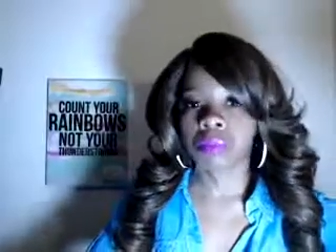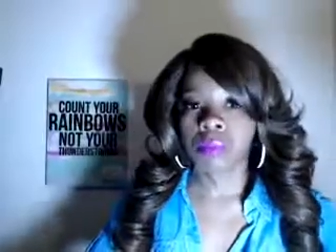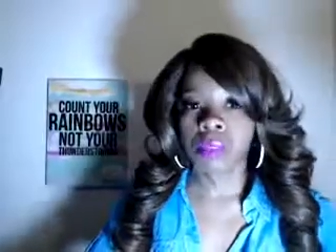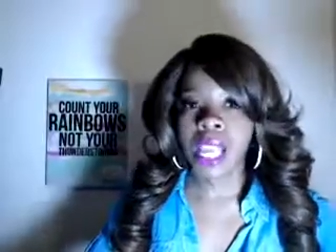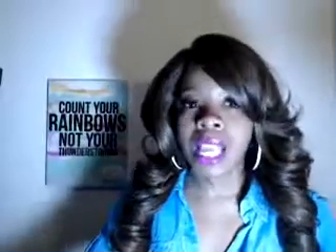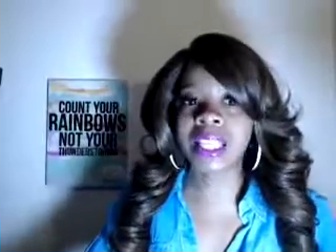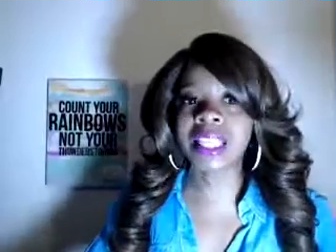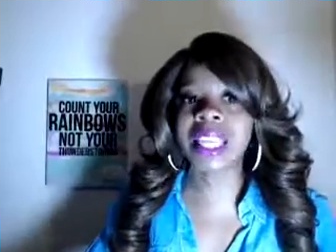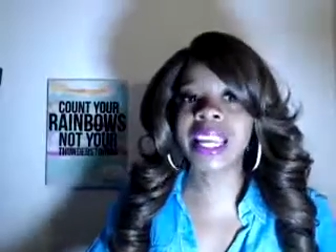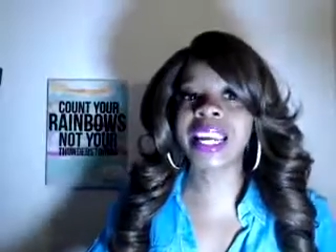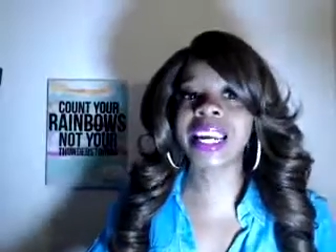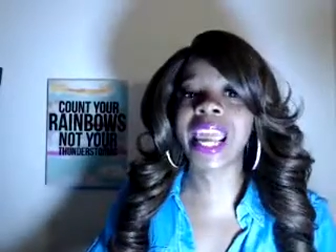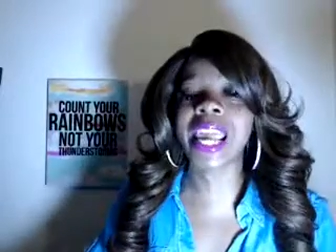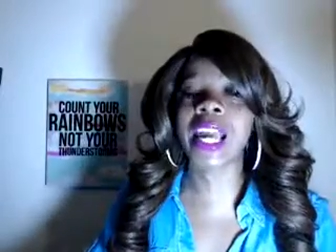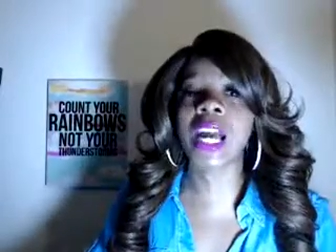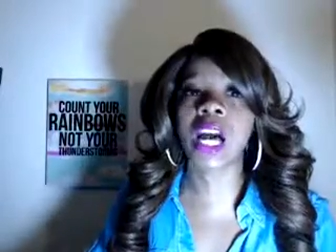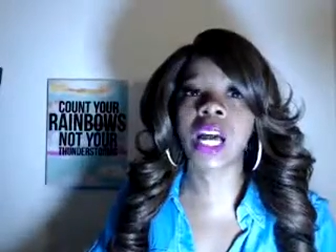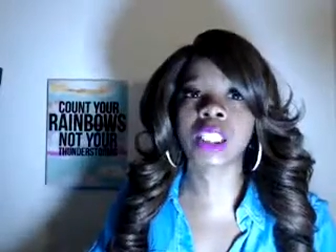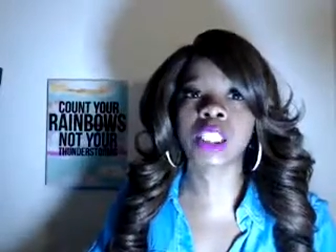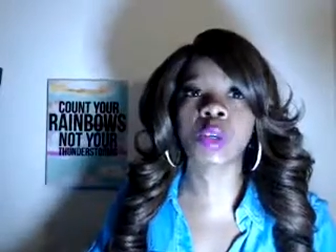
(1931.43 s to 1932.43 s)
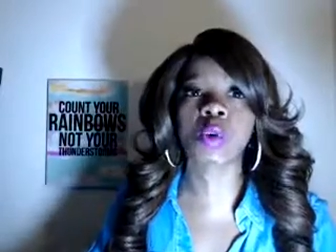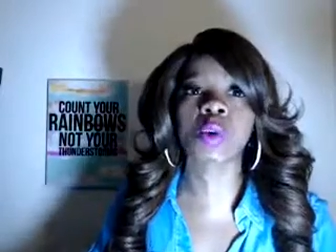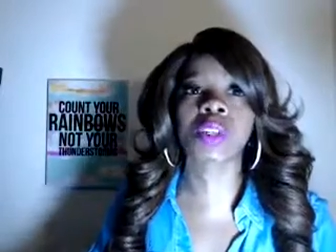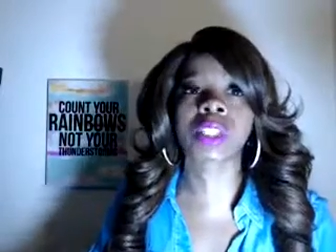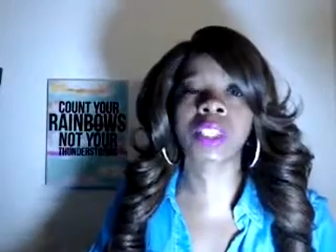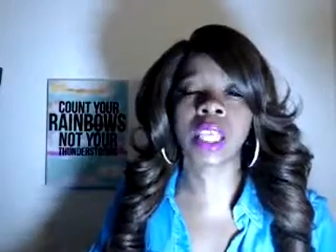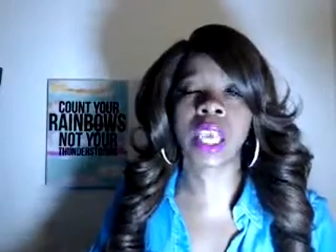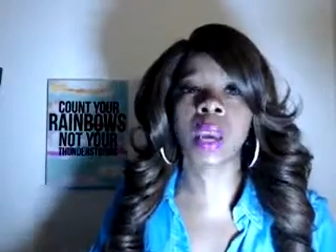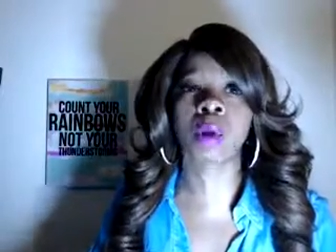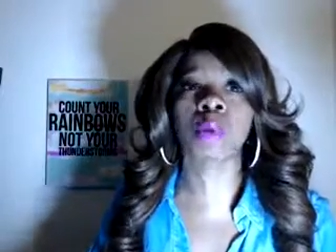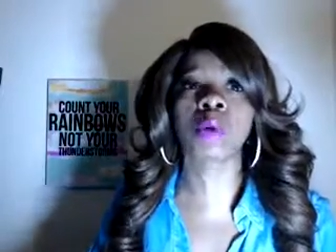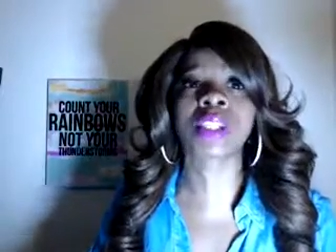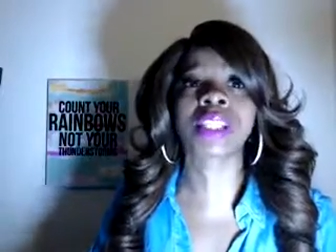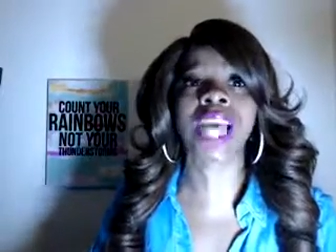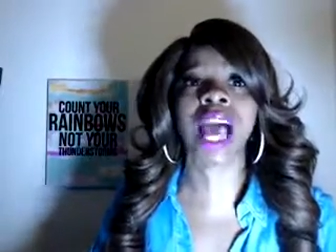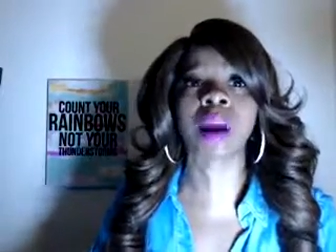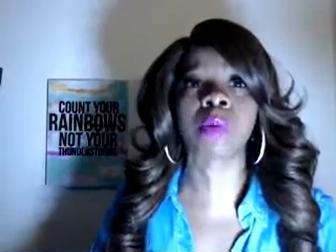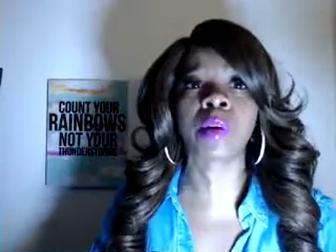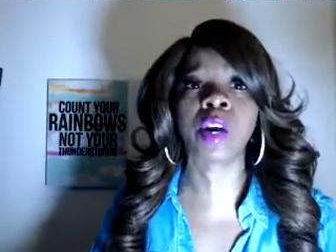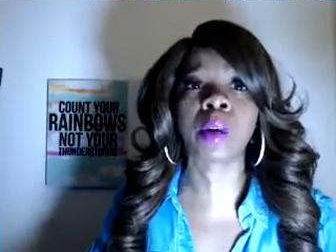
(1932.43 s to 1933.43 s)
Then they cut to a scene with
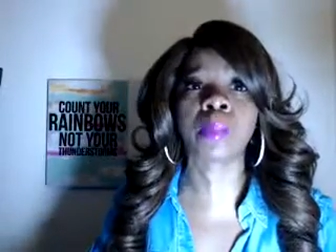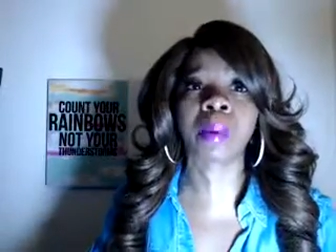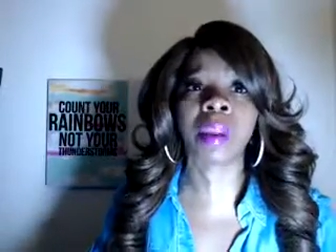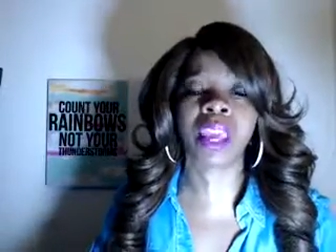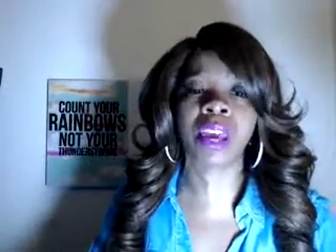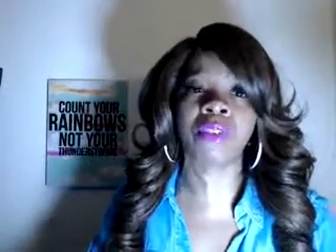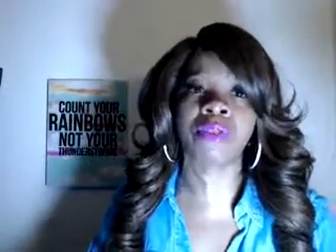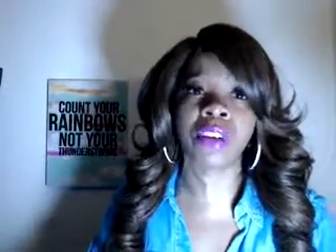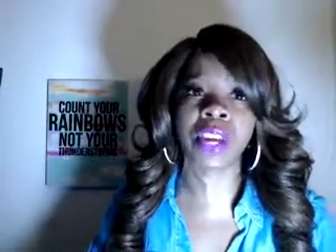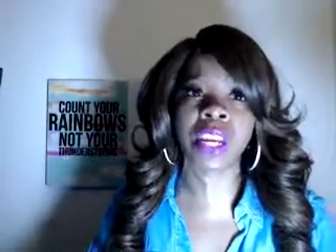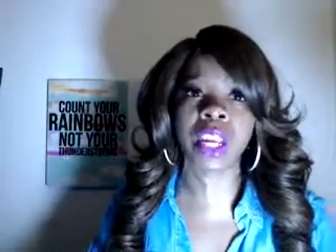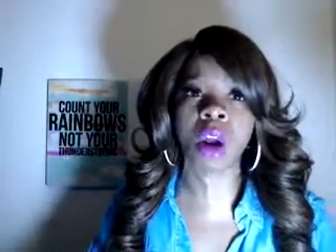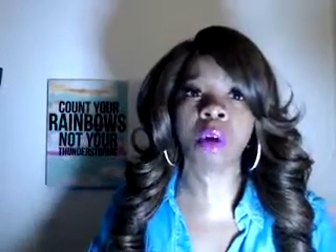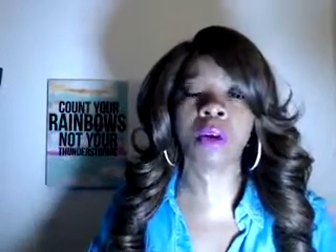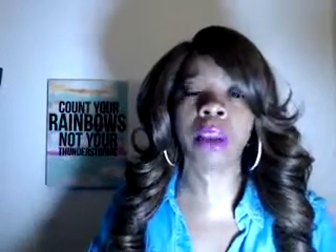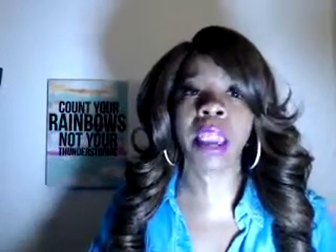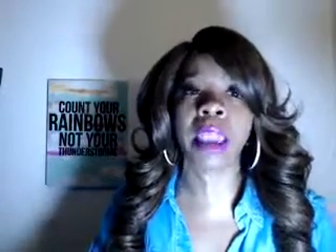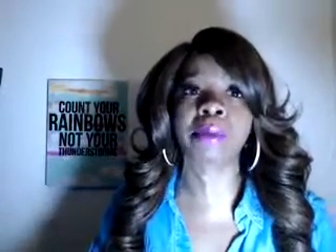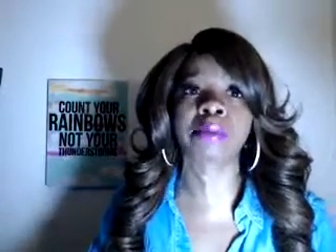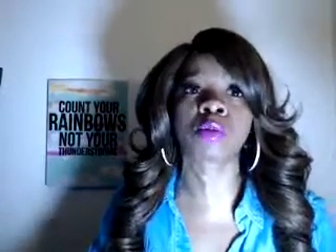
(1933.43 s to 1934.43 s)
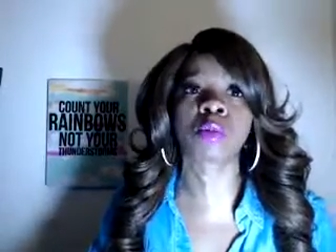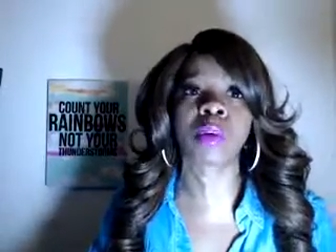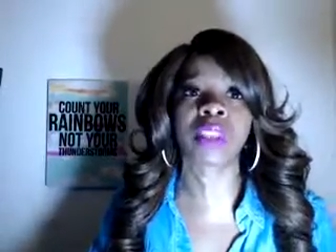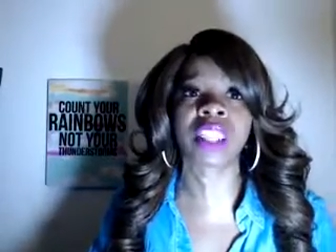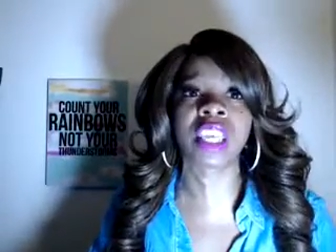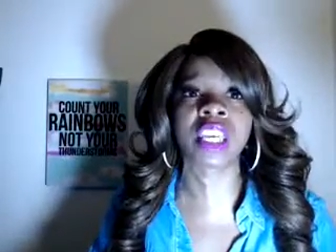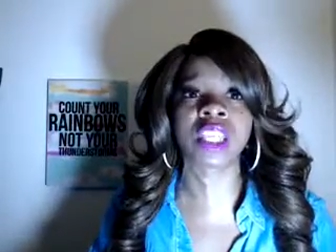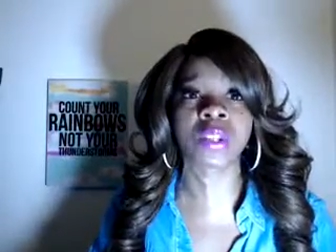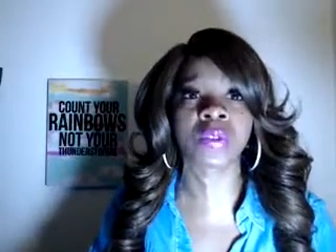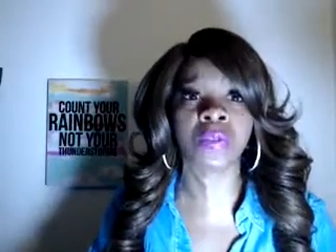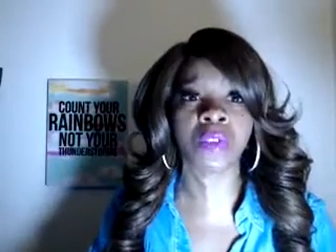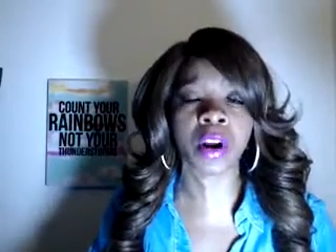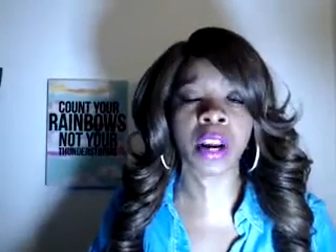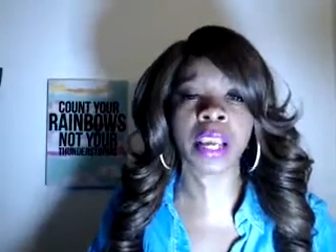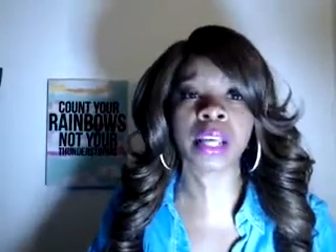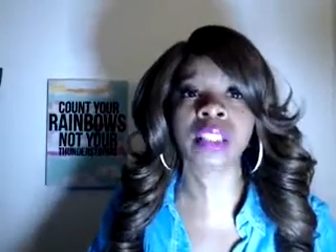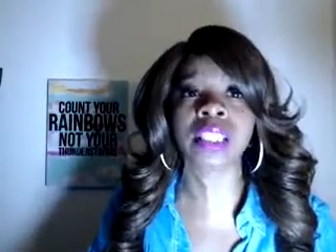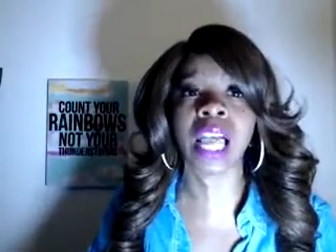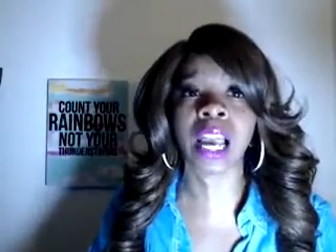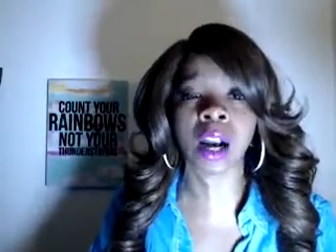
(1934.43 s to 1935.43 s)
Tariq playing video games with his
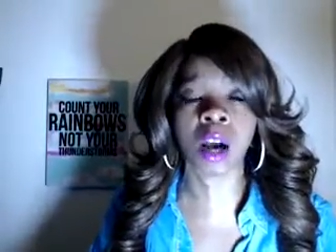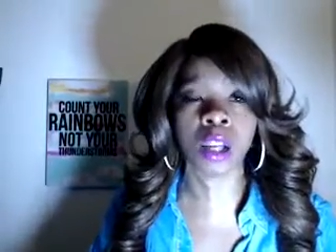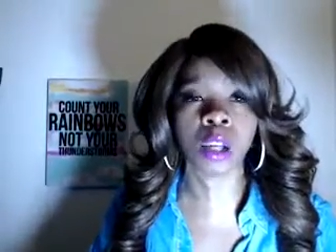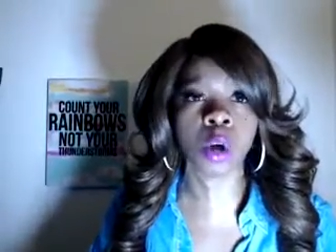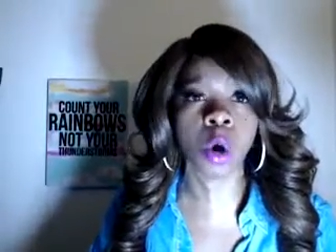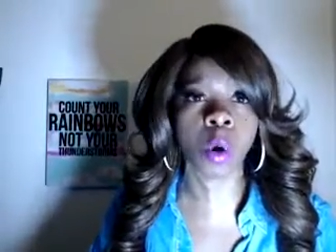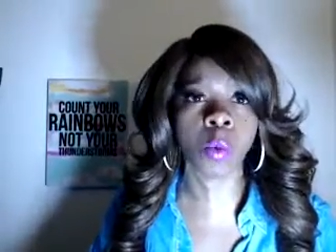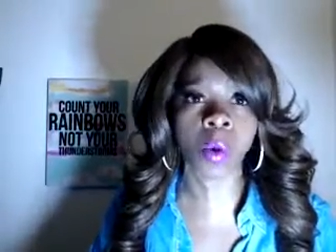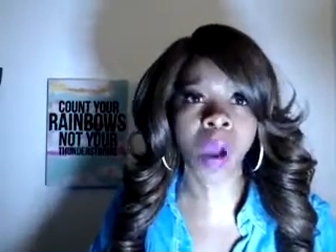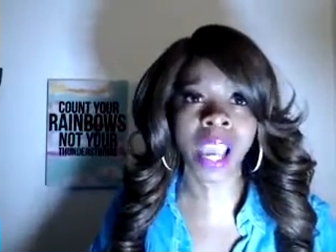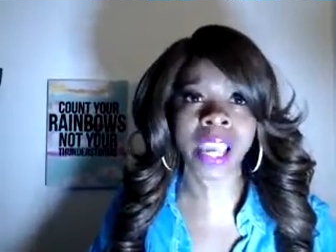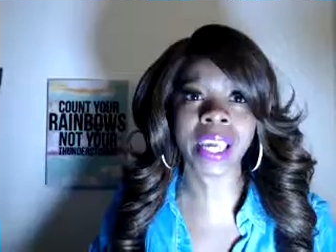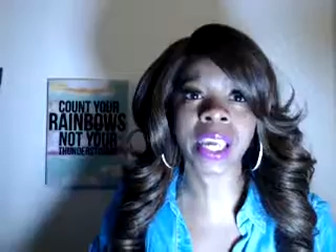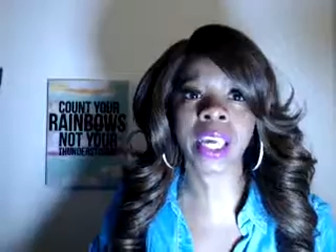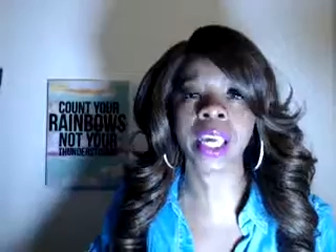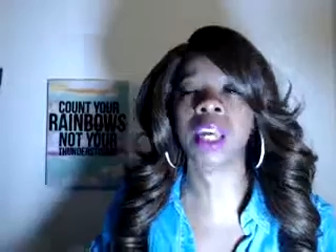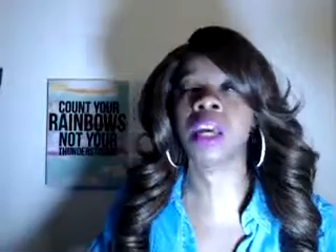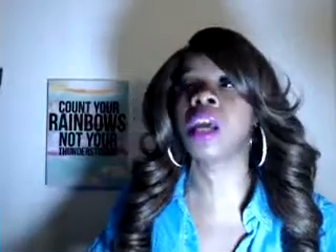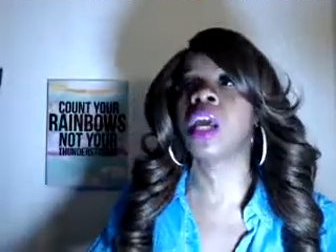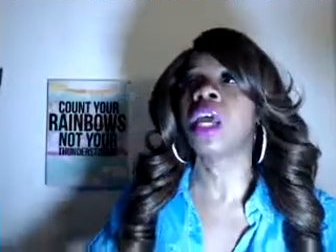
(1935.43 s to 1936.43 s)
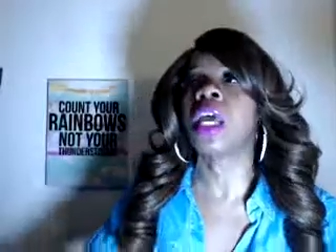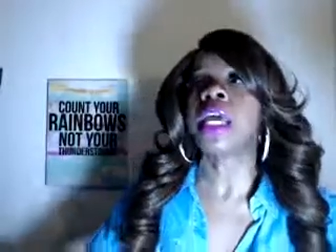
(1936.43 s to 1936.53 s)
friends, like a little white kid.